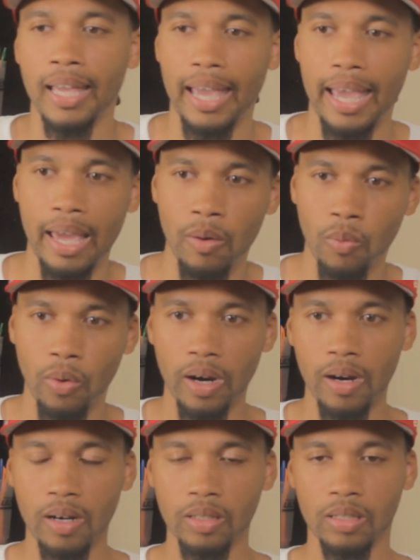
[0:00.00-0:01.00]
And
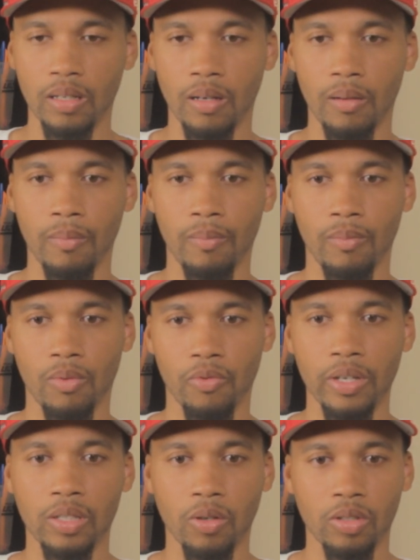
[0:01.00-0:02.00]
where are some
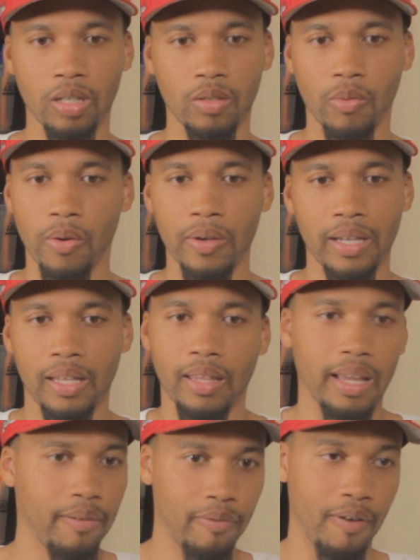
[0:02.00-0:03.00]
resources where we can
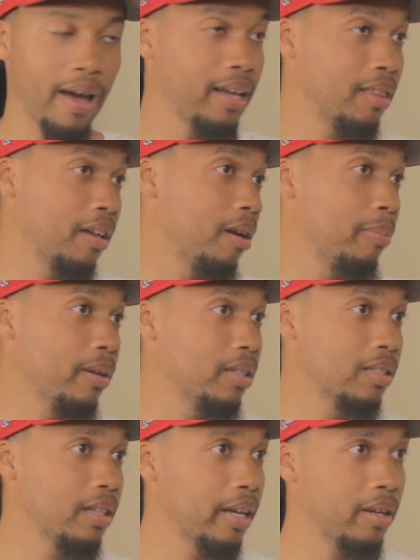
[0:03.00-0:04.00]
like find
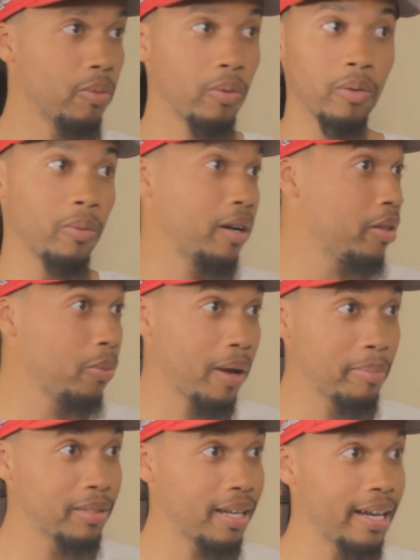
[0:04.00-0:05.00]
therapists? Like what are the
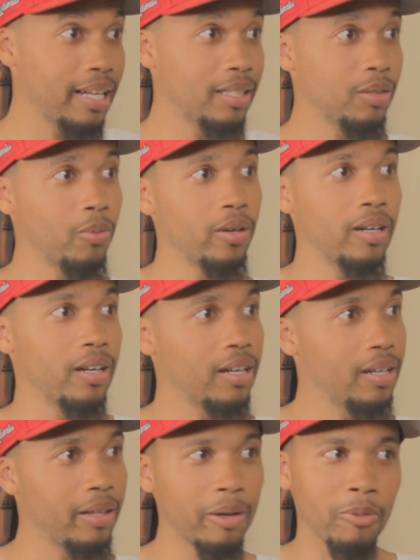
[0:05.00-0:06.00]
websites? What
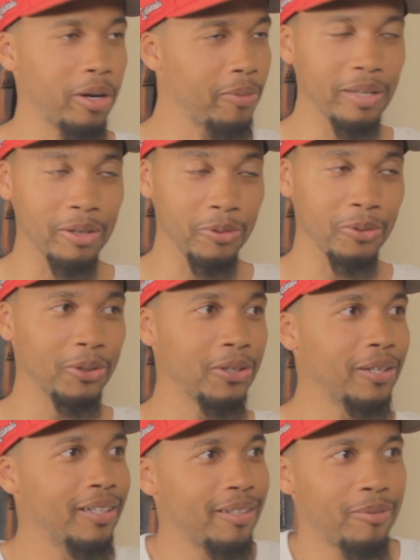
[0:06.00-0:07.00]
are like, what do we Google?